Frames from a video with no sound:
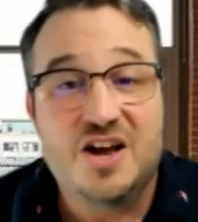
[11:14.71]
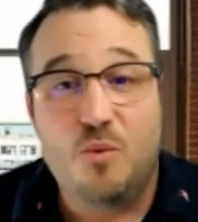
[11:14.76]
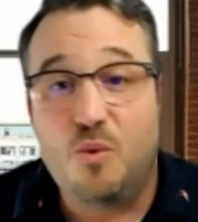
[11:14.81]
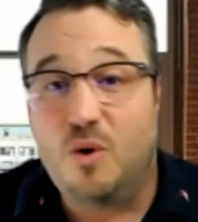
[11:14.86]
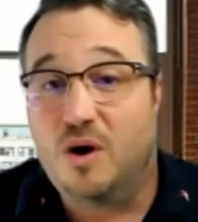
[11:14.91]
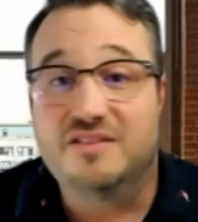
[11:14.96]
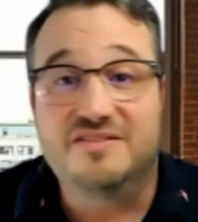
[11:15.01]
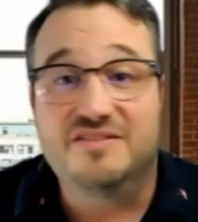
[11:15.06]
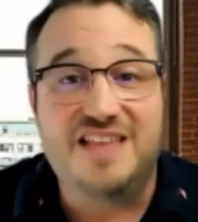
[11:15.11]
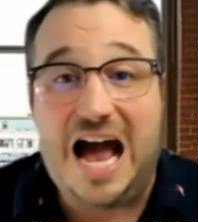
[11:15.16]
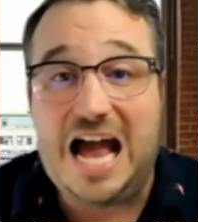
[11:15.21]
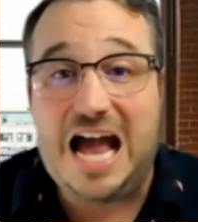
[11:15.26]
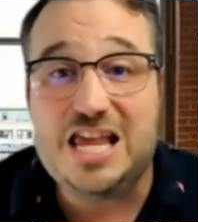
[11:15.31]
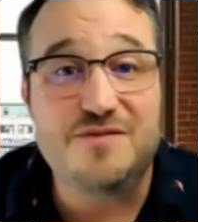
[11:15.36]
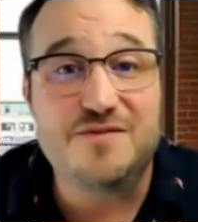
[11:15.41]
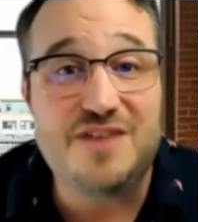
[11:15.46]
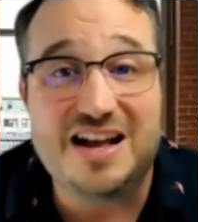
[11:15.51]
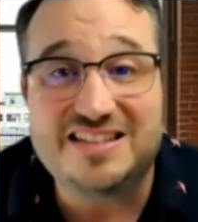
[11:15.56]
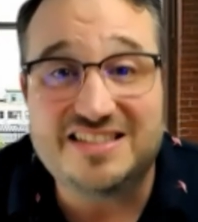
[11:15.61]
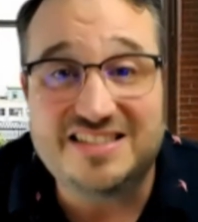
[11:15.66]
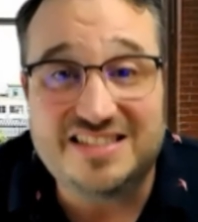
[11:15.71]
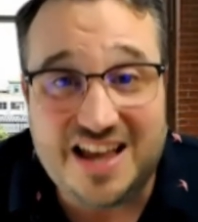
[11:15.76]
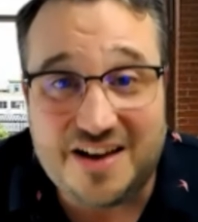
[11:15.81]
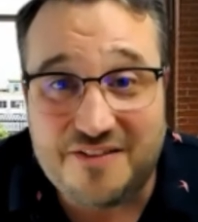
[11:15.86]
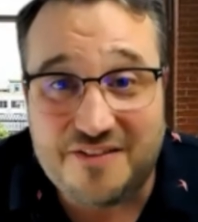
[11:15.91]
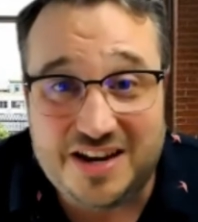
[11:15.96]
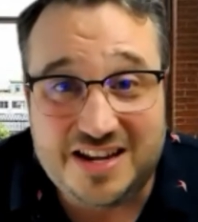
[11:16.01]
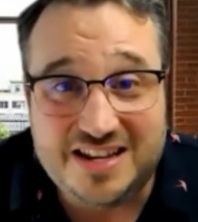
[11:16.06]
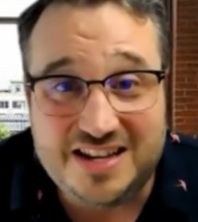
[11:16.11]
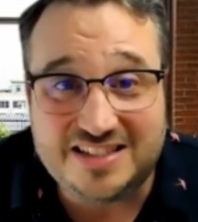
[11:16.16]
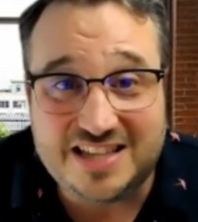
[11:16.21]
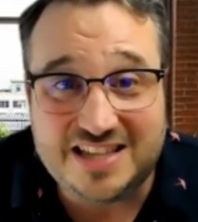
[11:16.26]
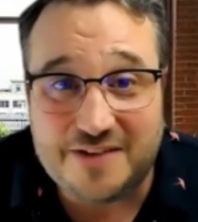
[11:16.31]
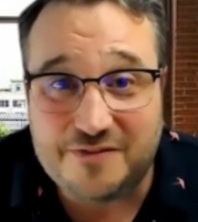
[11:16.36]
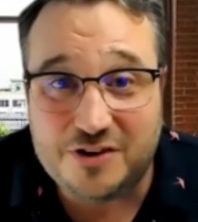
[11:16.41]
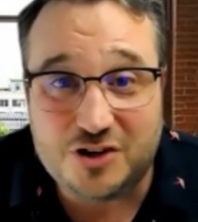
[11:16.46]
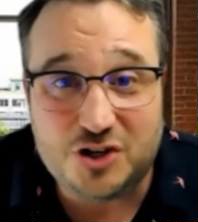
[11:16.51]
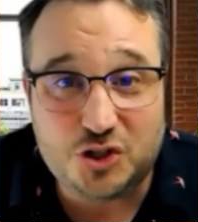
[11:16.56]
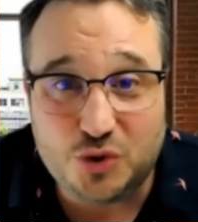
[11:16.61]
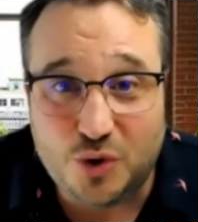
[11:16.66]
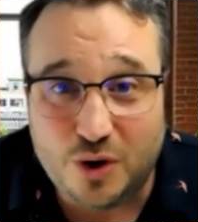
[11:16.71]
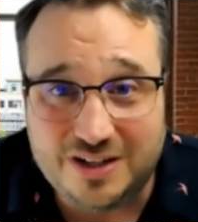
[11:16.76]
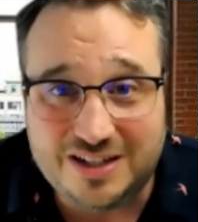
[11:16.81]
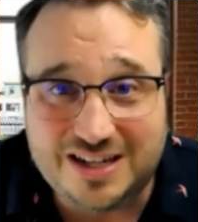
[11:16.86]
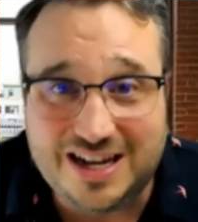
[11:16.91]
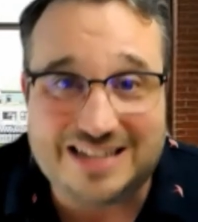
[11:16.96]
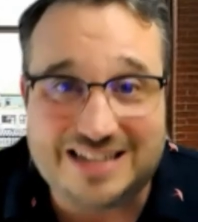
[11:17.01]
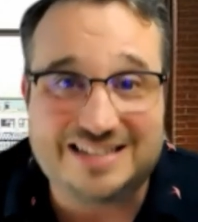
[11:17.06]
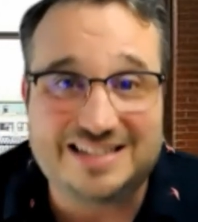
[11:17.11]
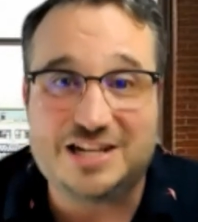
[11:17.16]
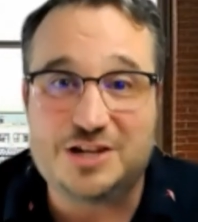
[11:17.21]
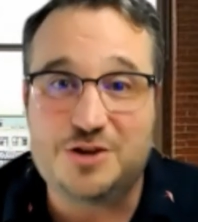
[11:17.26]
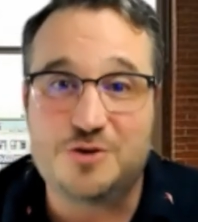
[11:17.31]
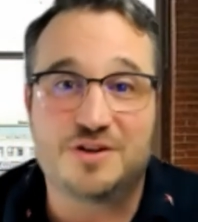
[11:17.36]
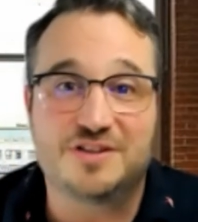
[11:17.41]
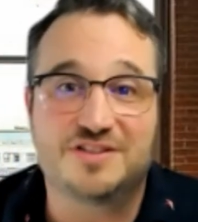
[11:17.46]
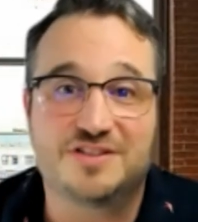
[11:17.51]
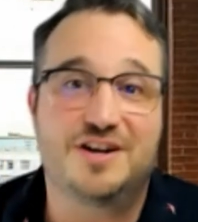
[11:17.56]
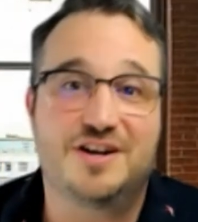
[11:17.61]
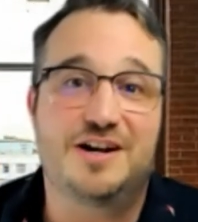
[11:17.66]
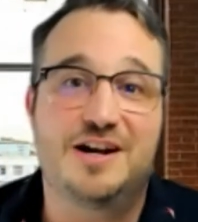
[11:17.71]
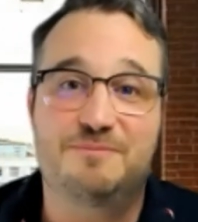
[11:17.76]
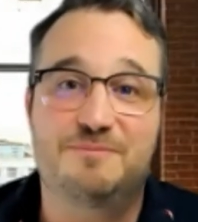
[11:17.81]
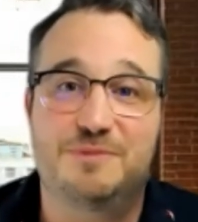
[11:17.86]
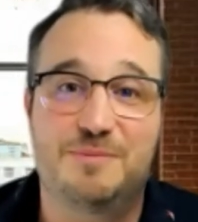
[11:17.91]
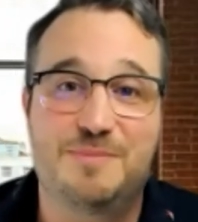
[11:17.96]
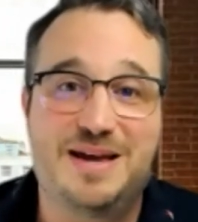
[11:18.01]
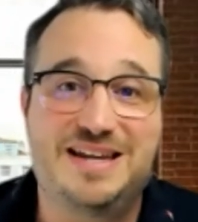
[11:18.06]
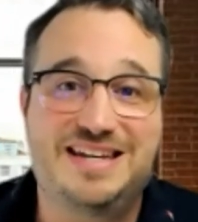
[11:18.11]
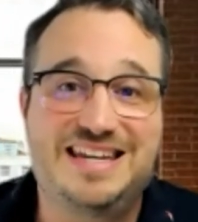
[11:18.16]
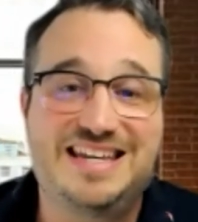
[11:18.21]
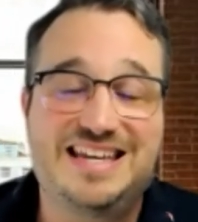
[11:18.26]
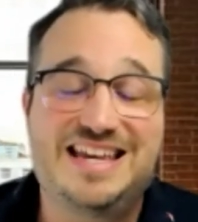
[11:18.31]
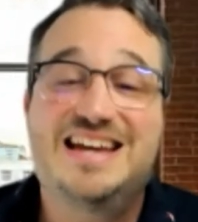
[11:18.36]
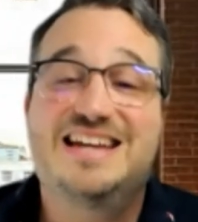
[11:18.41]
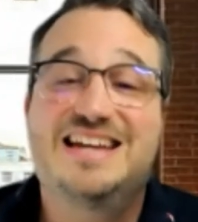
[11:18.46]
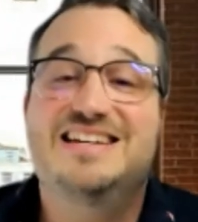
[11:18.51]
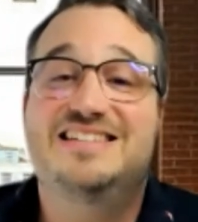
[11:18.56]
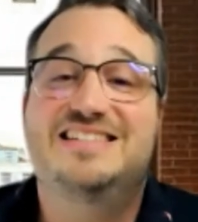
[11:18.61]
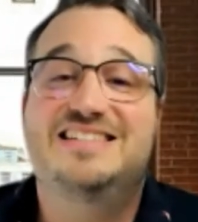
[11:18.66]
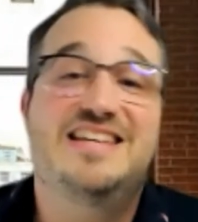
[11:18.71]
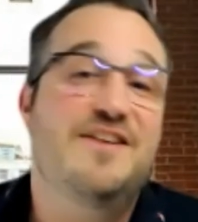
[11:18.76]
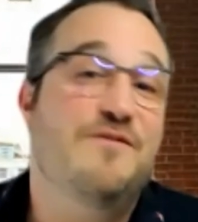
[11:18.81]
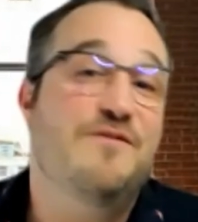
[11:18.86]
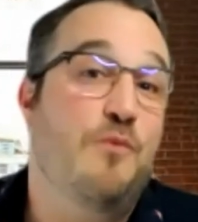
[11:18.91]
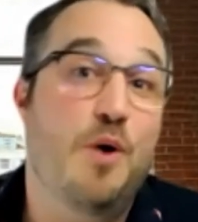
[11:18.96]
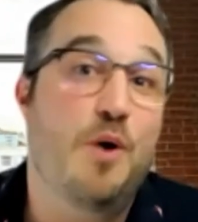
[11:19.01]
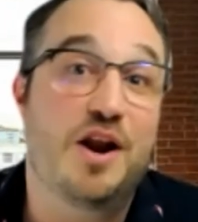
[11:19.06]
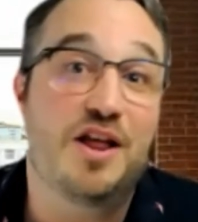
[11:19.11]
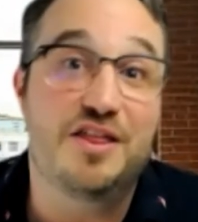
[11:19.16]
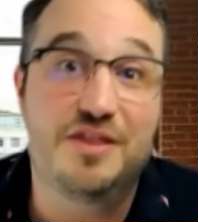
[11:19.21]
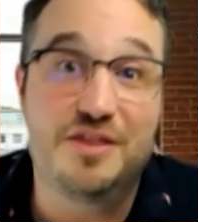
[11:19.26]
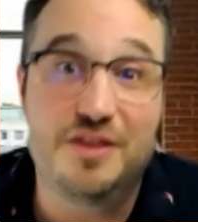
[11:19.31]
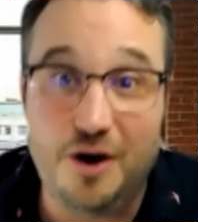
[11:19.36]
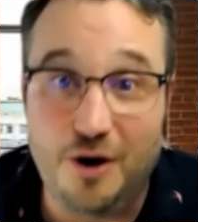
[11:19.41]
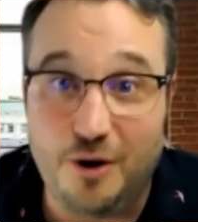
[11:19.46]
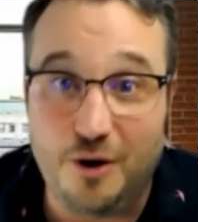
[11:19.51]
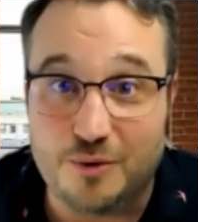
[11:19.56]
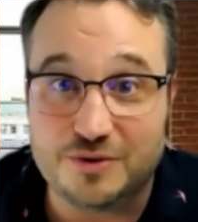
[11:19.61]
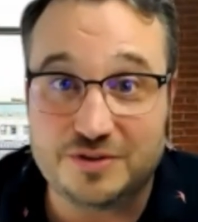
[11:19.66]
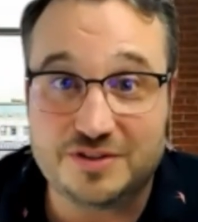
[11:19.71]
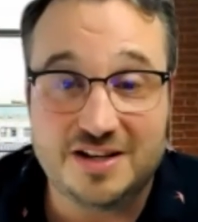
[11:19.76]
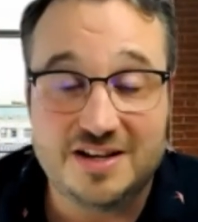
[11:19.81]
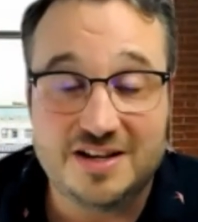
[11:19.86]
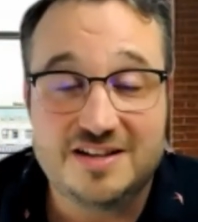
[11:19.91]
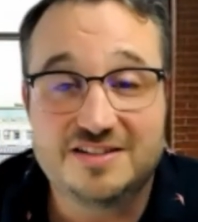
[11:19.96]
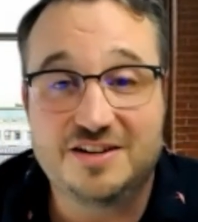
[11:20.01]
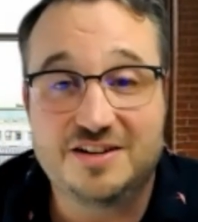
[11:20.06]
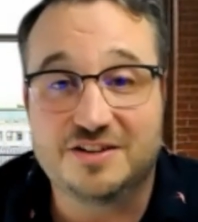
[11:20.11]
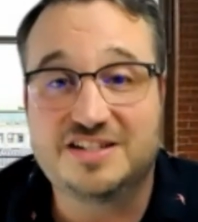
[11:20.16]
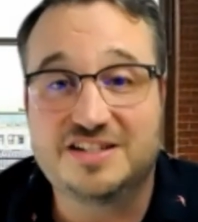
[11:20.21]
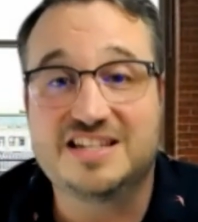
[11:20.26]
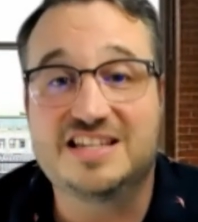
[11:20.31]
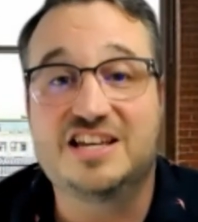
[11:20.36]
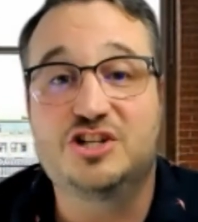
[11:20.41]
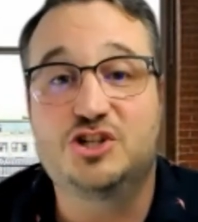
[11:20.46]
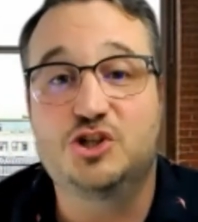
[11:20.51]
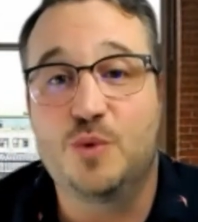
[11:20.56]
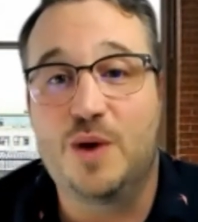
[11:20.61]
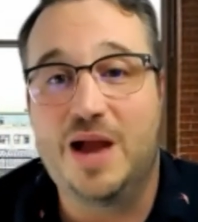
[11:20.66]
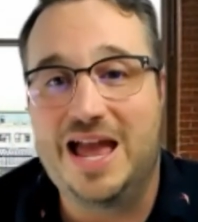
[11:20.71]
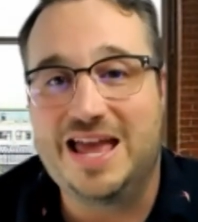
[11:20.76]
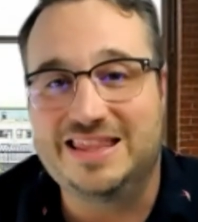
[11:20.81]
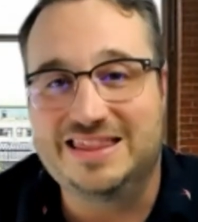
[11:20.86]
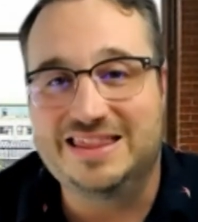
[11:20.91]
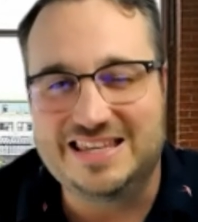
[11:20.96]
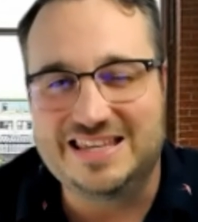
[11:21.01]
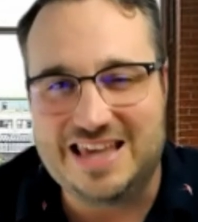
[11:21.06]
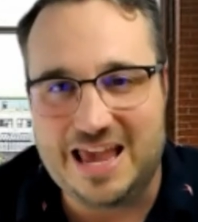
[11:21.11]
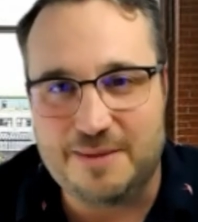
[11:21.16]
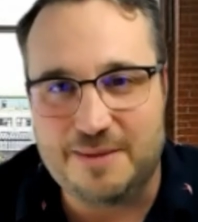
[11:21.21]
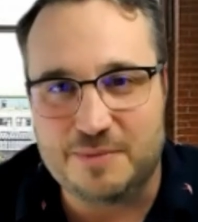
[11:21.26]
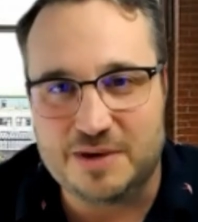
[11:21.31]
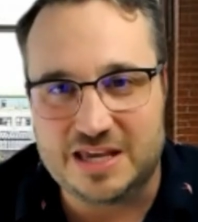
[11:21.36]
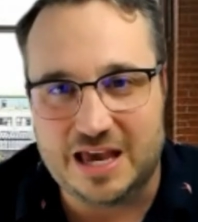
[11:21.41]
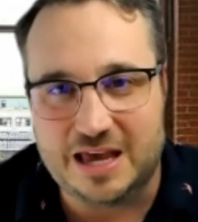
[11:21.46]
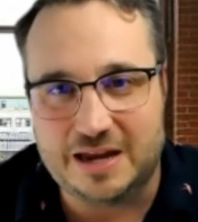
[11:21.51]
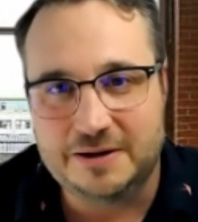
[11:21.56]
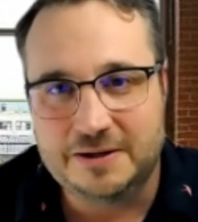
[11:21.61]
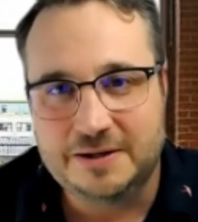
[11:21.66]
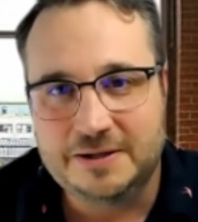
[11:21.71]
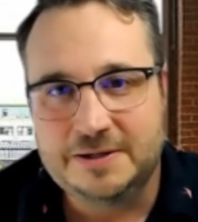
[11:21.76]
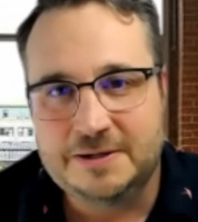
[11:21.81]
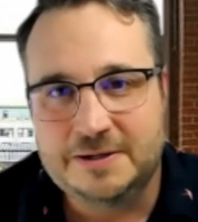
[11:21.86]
Well, now you've got 77 shortcuts that you can start implementing to see if one of those starts to get you ahead in the game again.